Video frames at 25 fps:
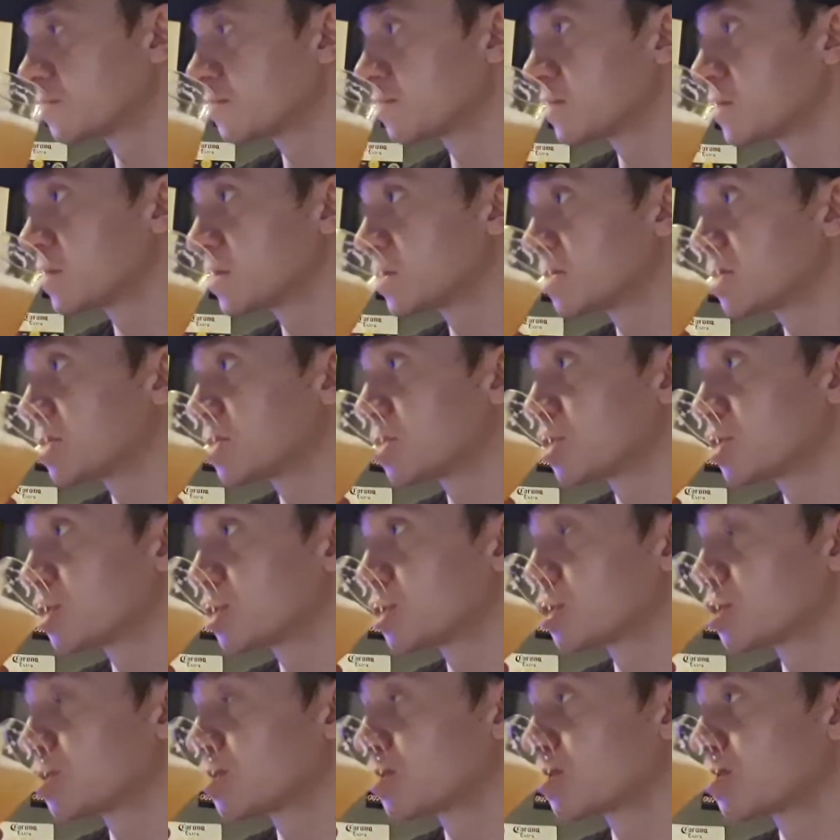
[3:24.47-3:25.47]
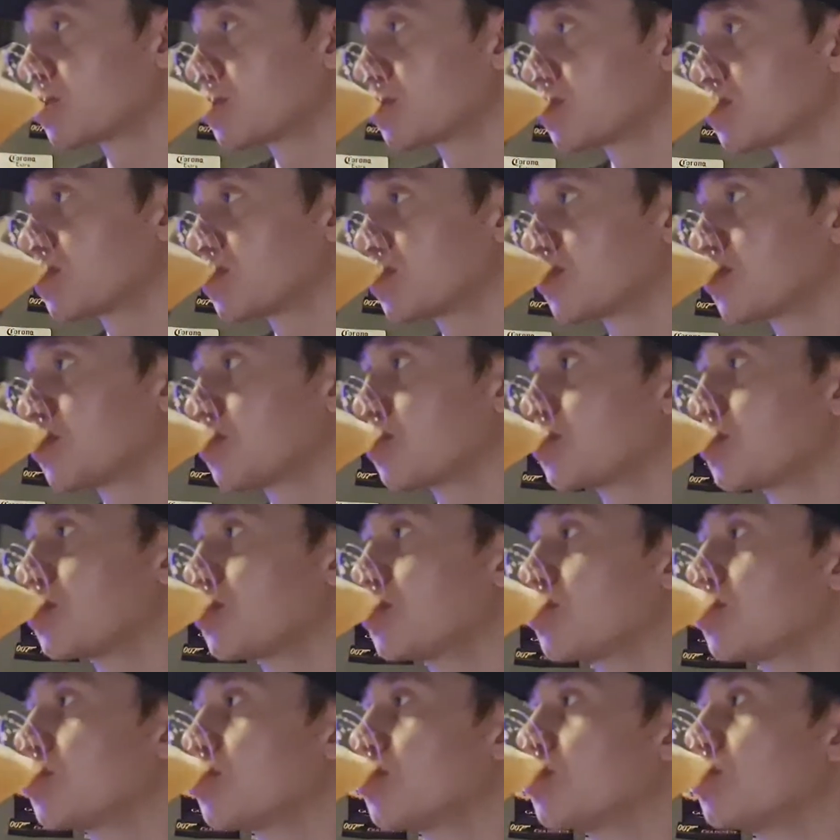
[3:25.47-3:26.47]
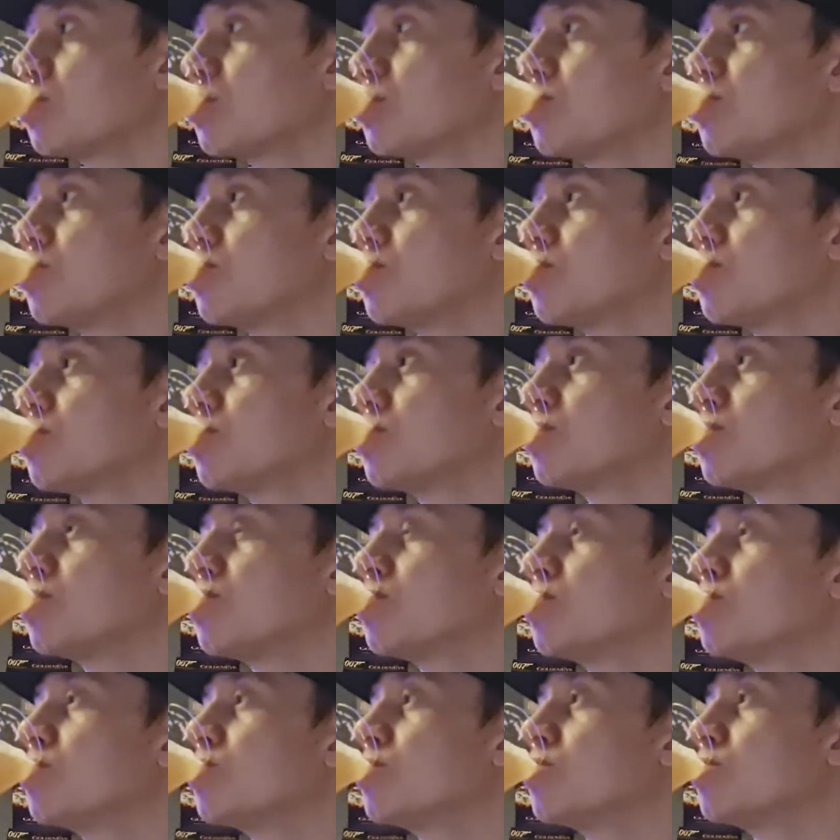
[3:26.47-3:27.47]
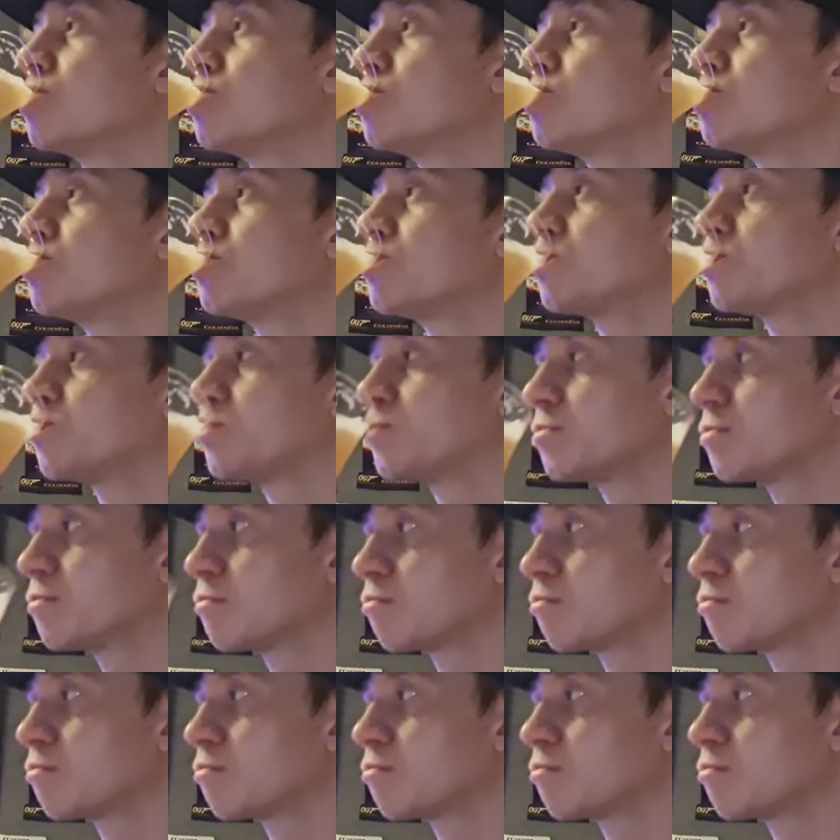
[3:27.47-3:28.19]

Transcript: [no speech]